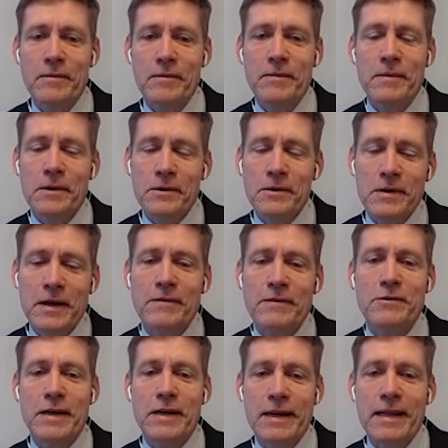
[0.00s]
we also have
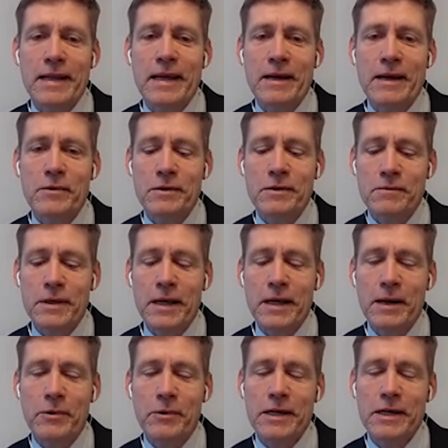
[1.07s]
to get there with
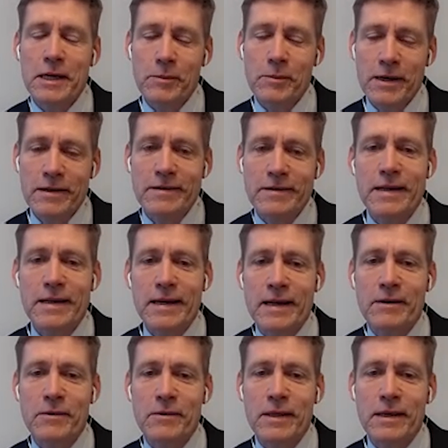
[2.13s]
high predictability
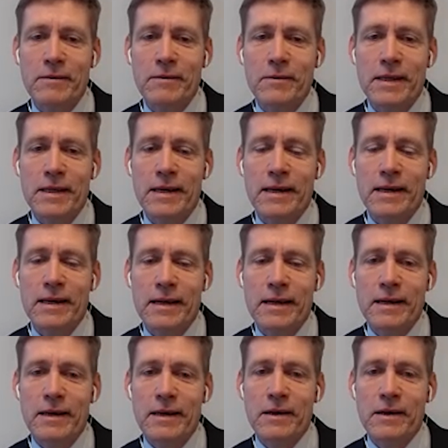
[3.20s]
and with a
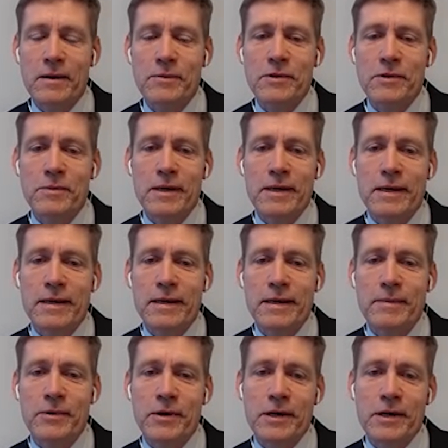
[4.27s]
optimal
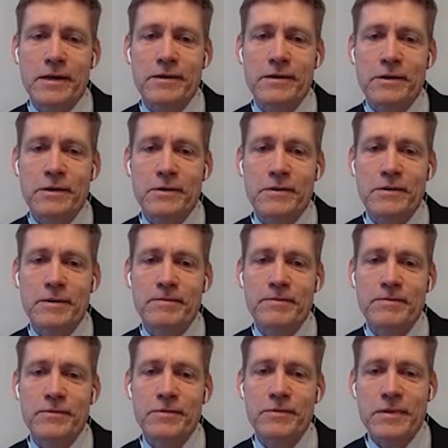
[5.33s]
product. So
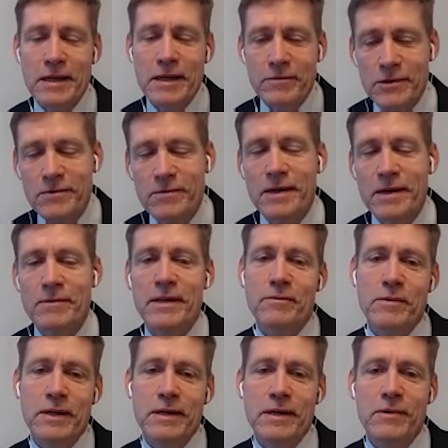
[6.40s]
that was why
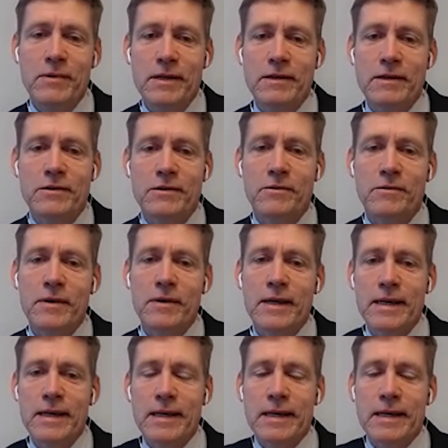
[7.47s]
we did so
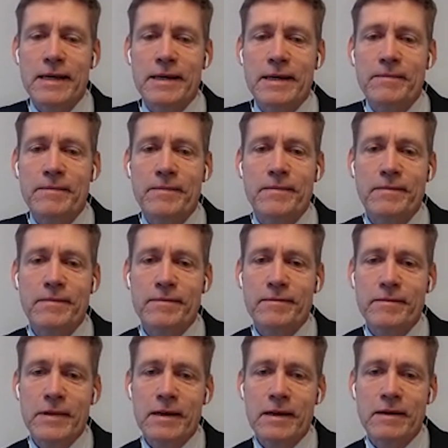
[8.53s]

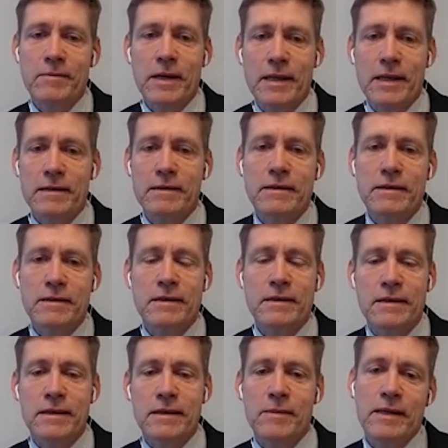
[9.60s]
make this
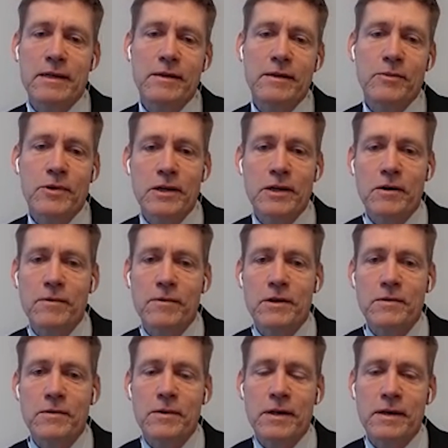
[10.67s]
decision. I mean, it's a pretty
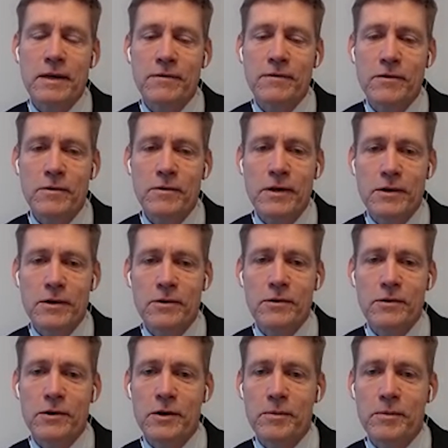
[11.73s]
obvious one if you do
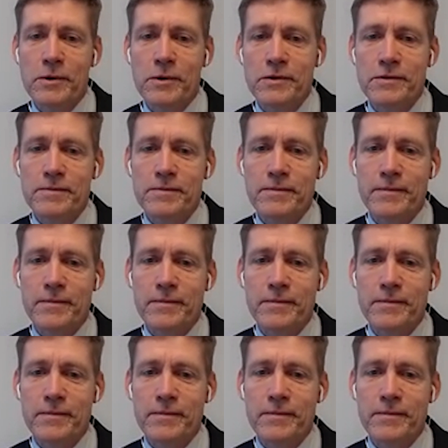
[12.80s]
the numbers.